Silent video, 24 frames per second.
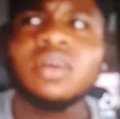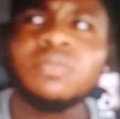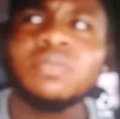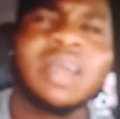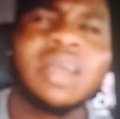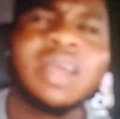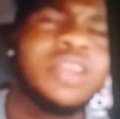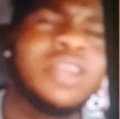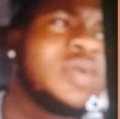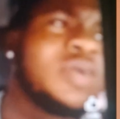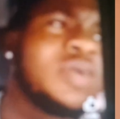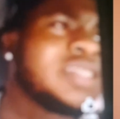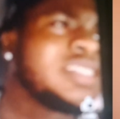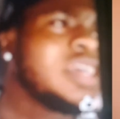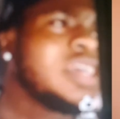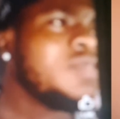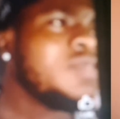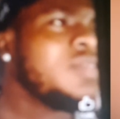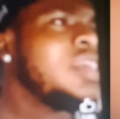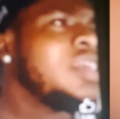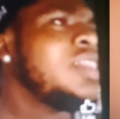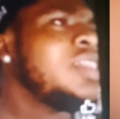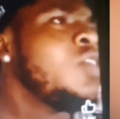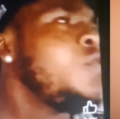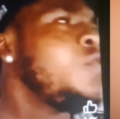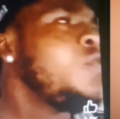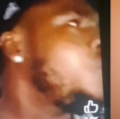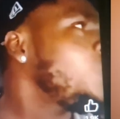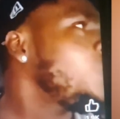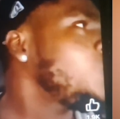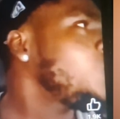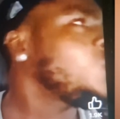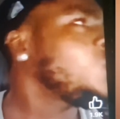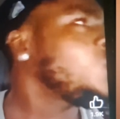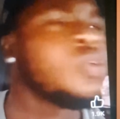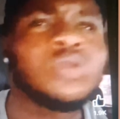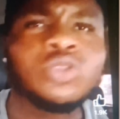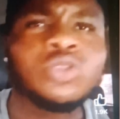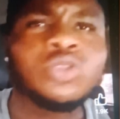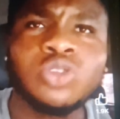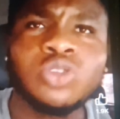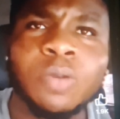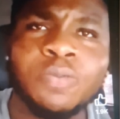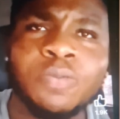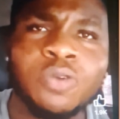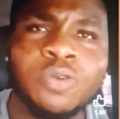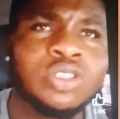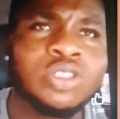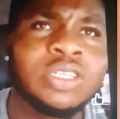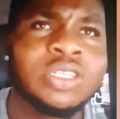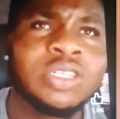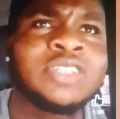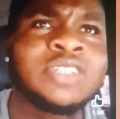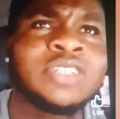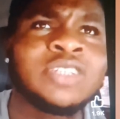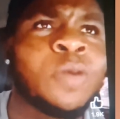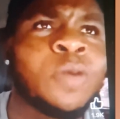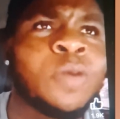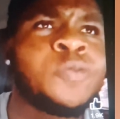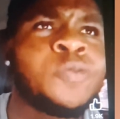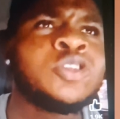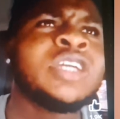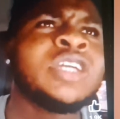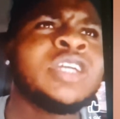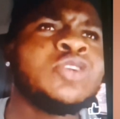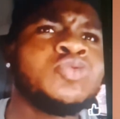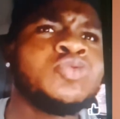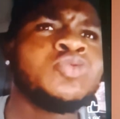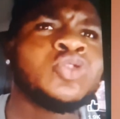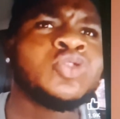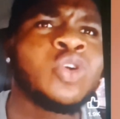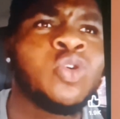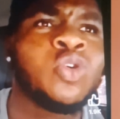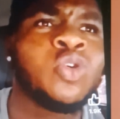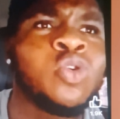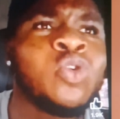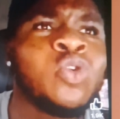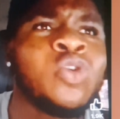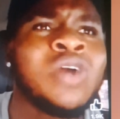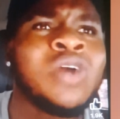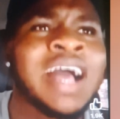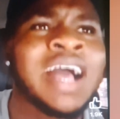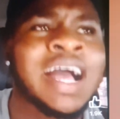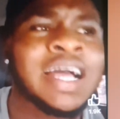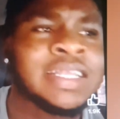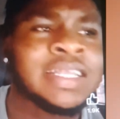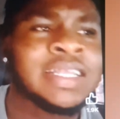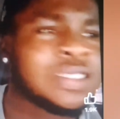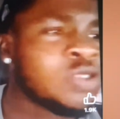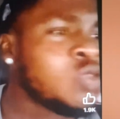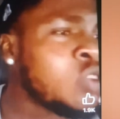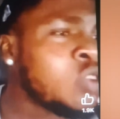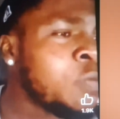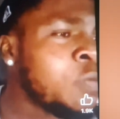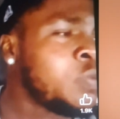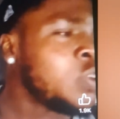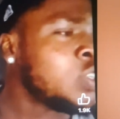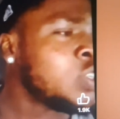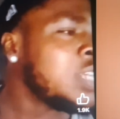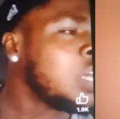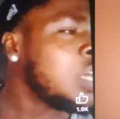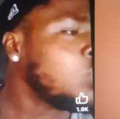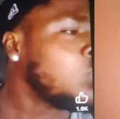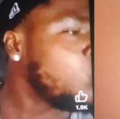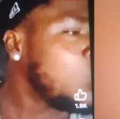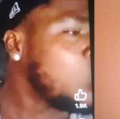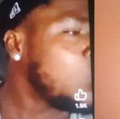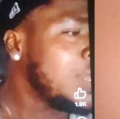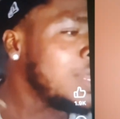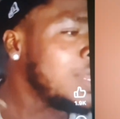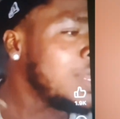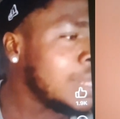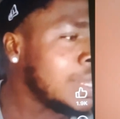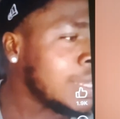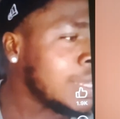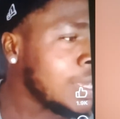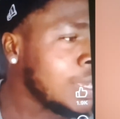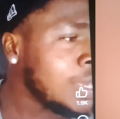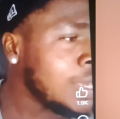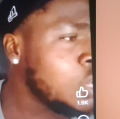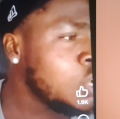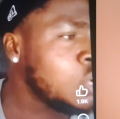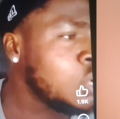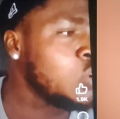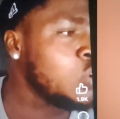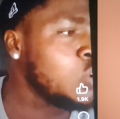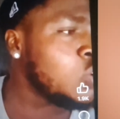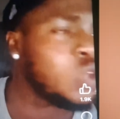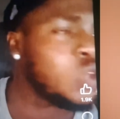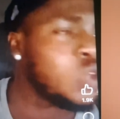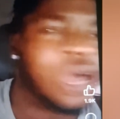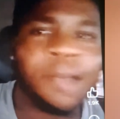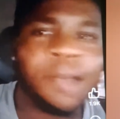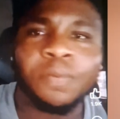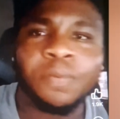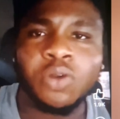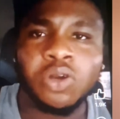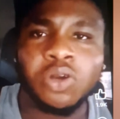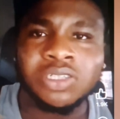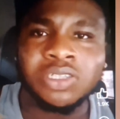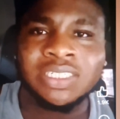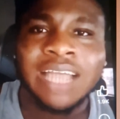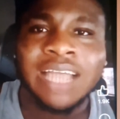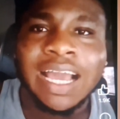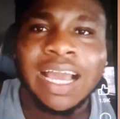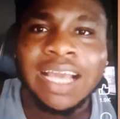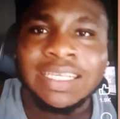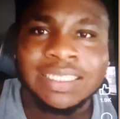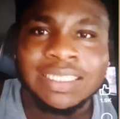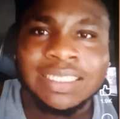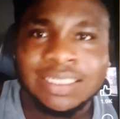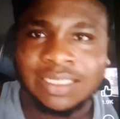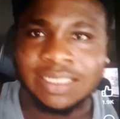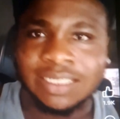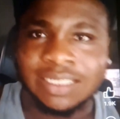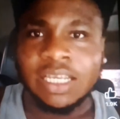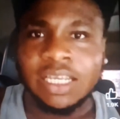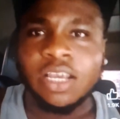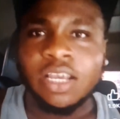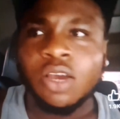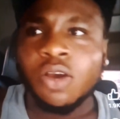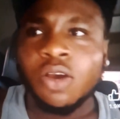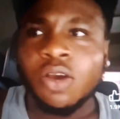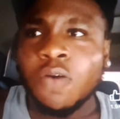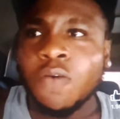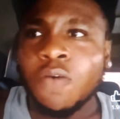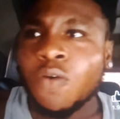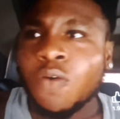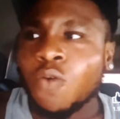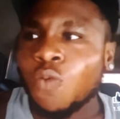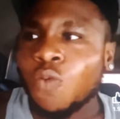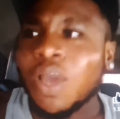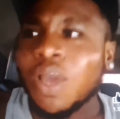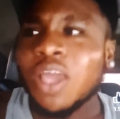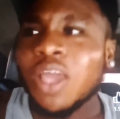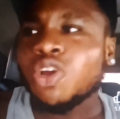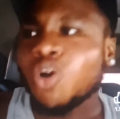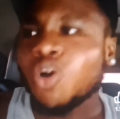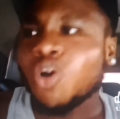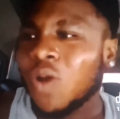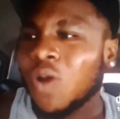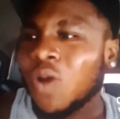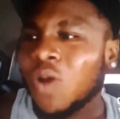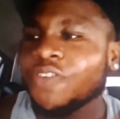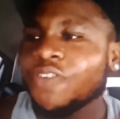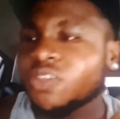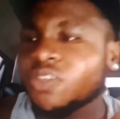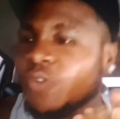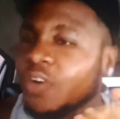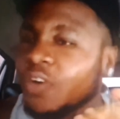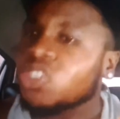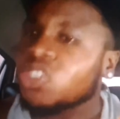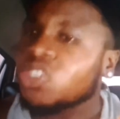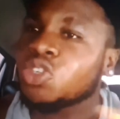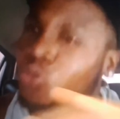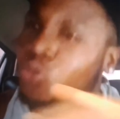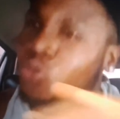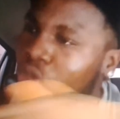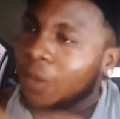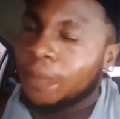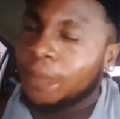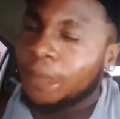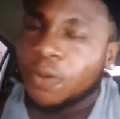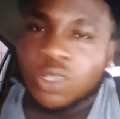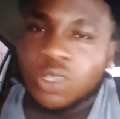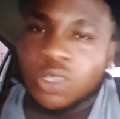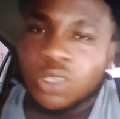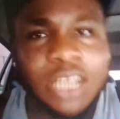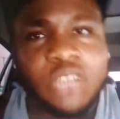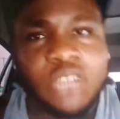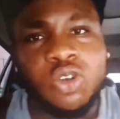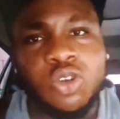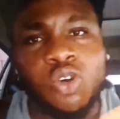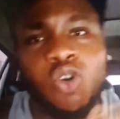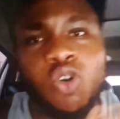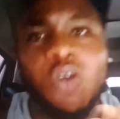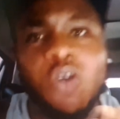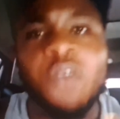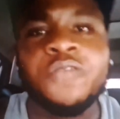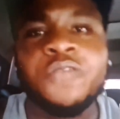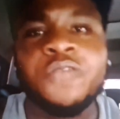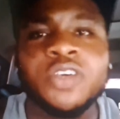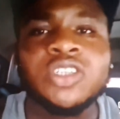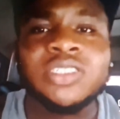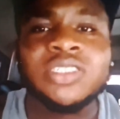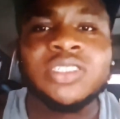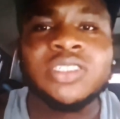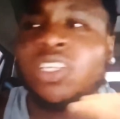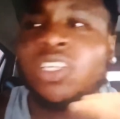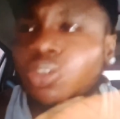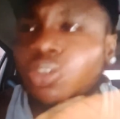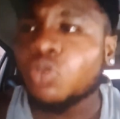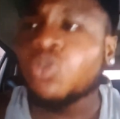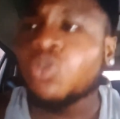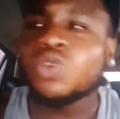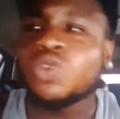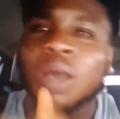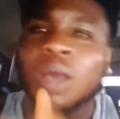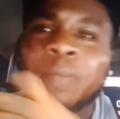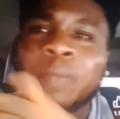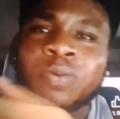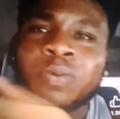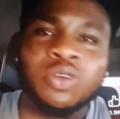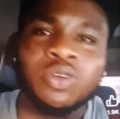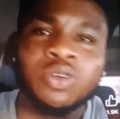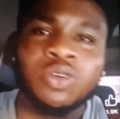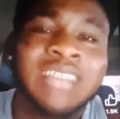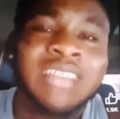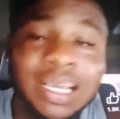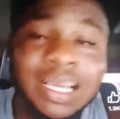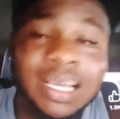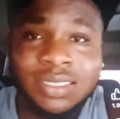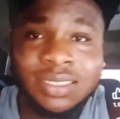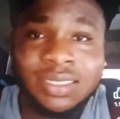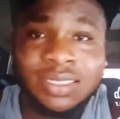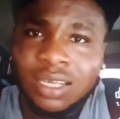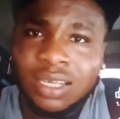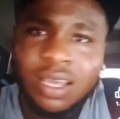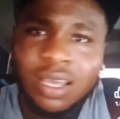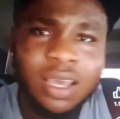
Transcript: By the way, sir, they don't force someone to apologize. You apologize with your own heart. You apologize willingly. You don't apologize when your wife is forcing you to apologize or convincing you to apologize.